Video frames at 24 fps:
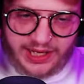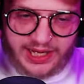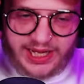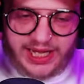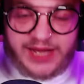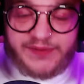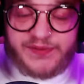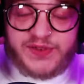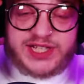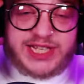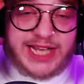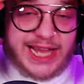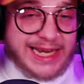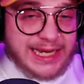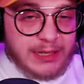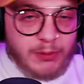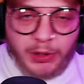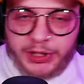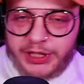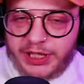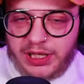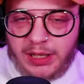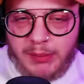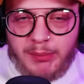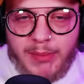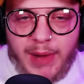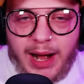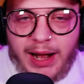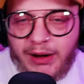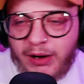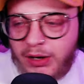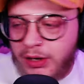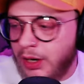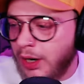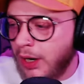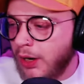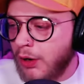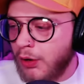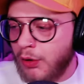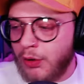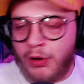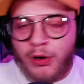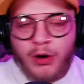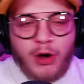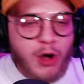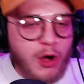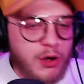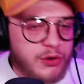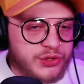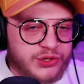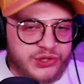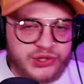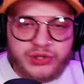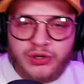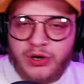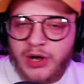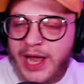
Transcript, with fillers: If there's anyone in America or Oz or